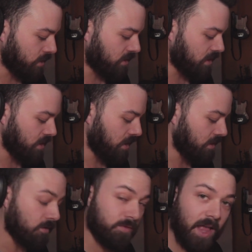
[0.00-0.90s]
with
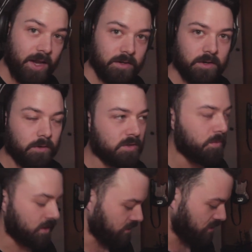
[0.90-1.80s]
the flat notes,
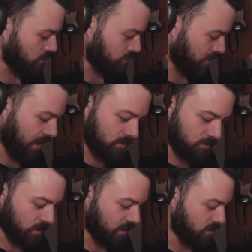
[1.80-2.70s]
because you can't
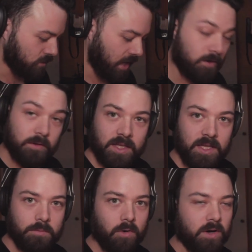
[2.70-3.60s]
really do that on a
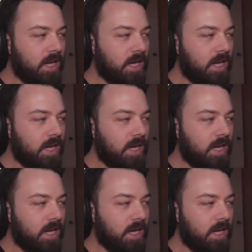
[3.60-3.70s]
keyboard,